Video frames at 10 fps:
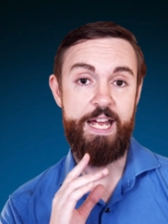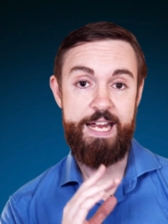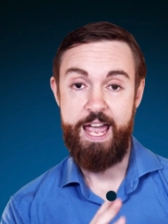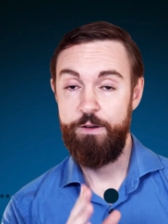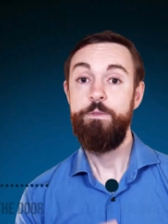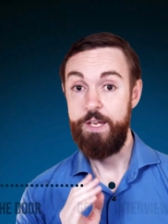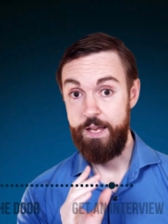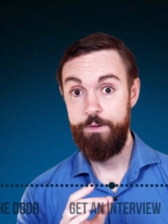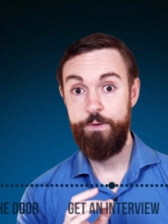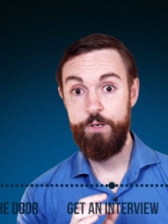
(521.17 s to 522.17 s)
Again, if you get
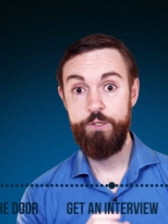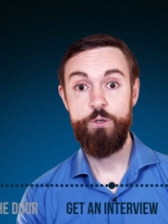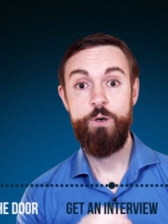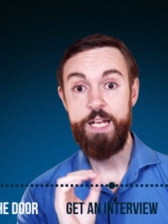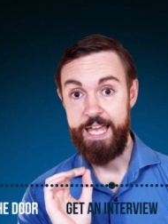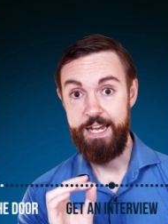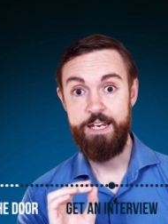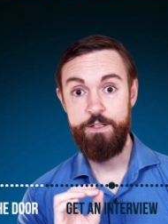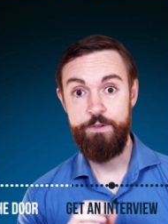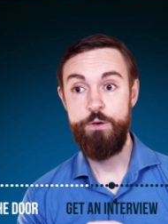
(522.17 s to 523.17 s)
your foot in the door, get an
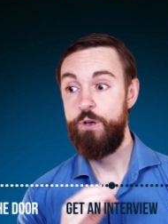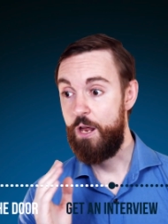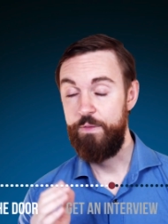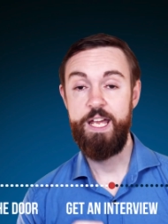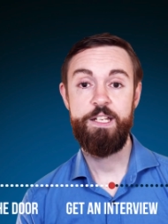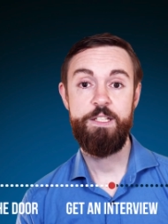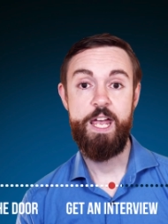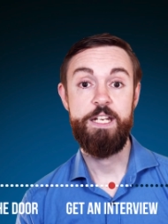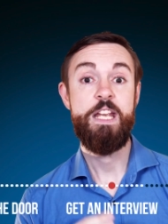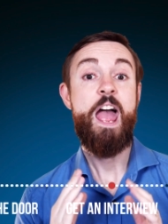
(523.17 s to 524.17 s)
interview, go to the next
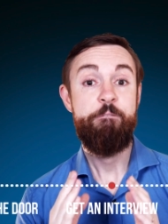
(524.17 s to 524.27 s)
stage,